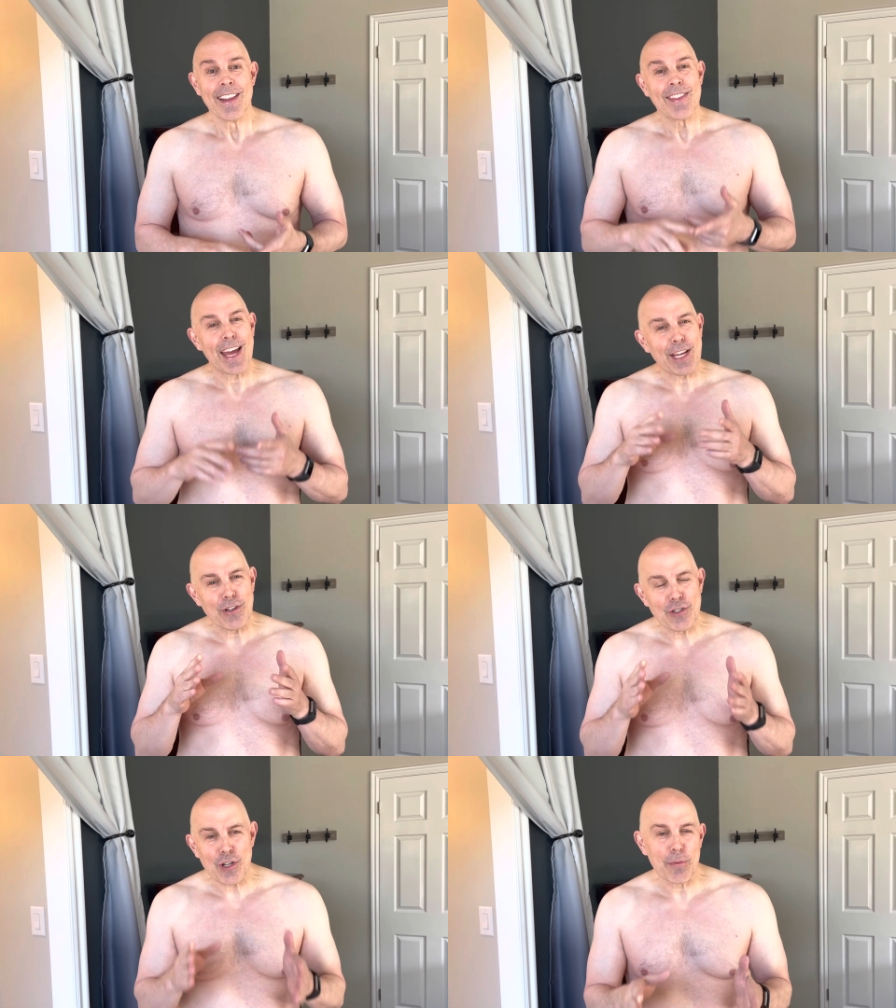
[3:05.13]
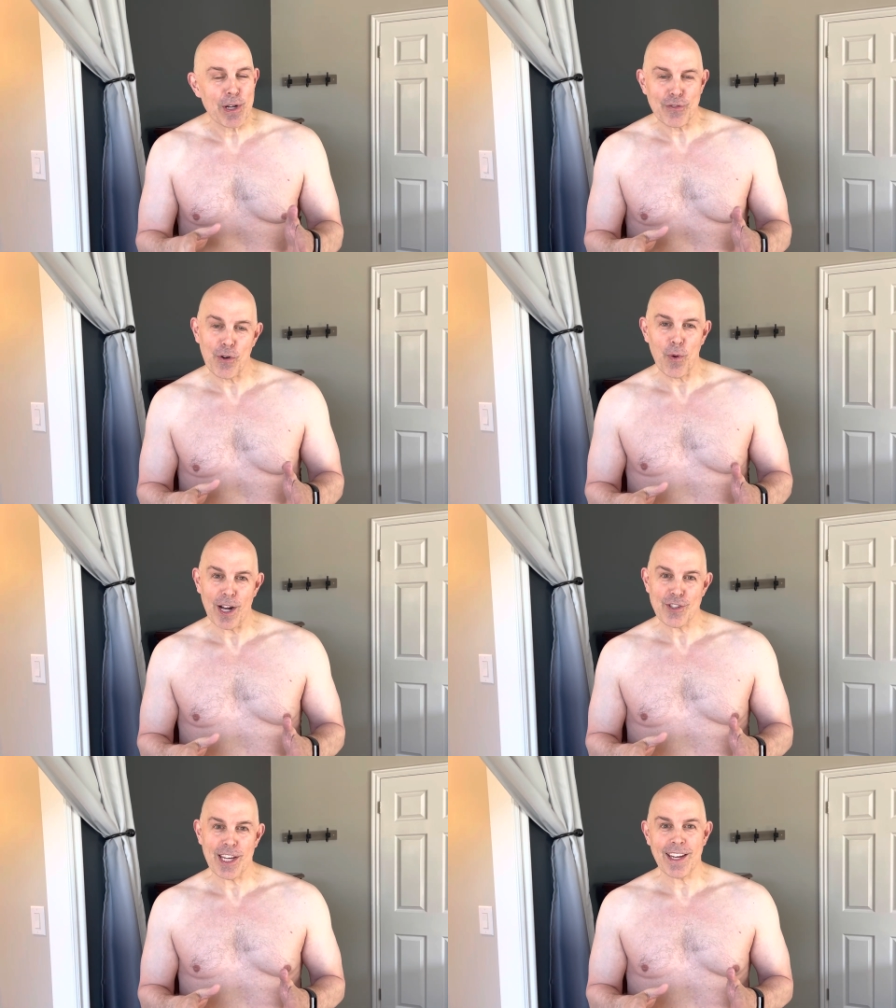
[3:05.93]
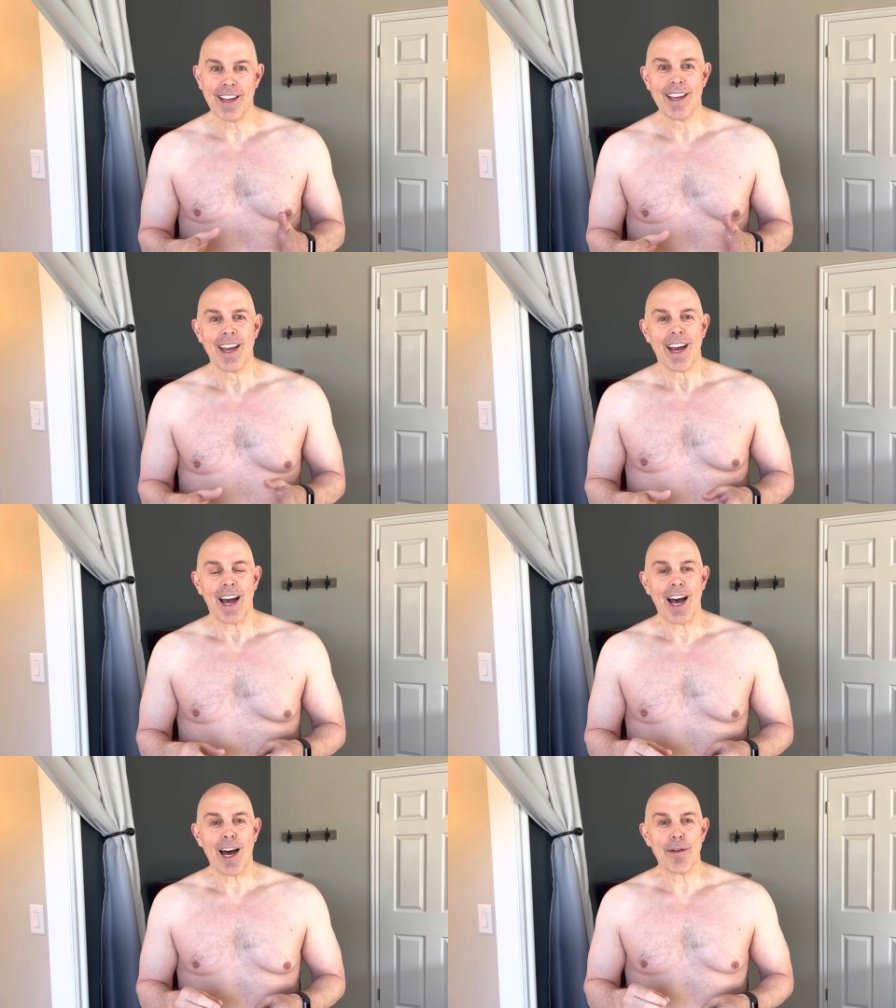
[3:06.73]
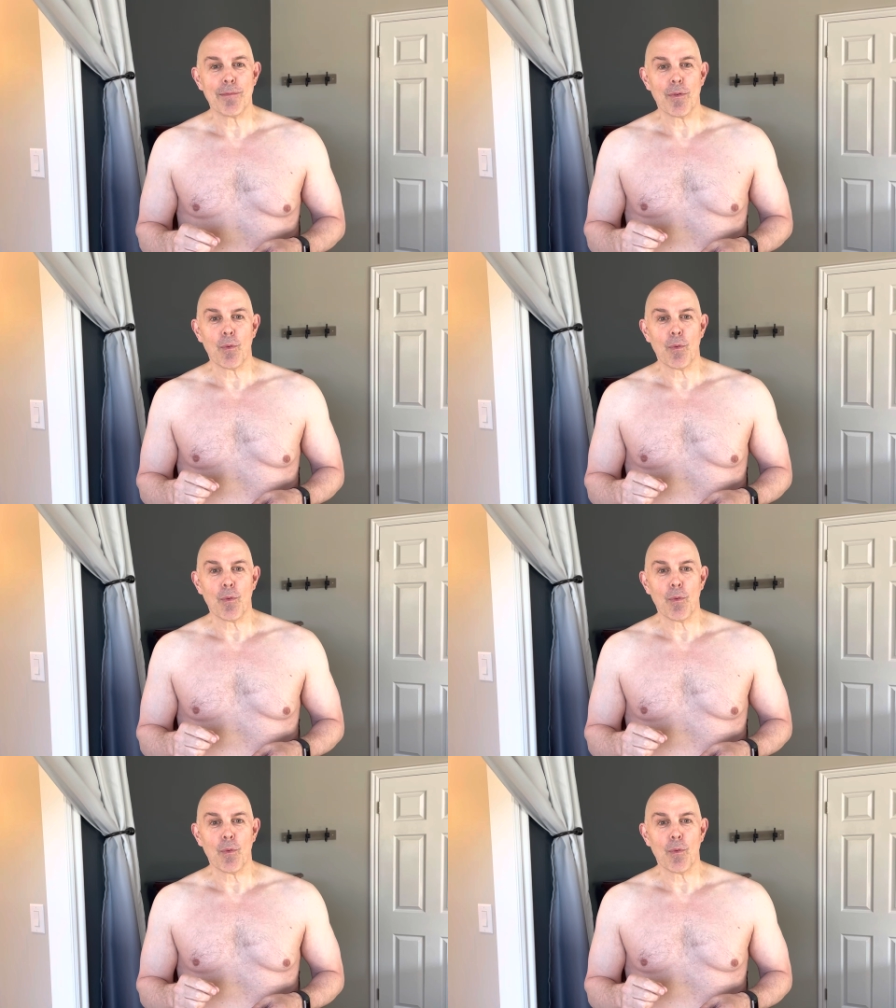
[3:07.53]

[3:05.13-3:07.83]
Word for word: Thank you so much for watching. Um,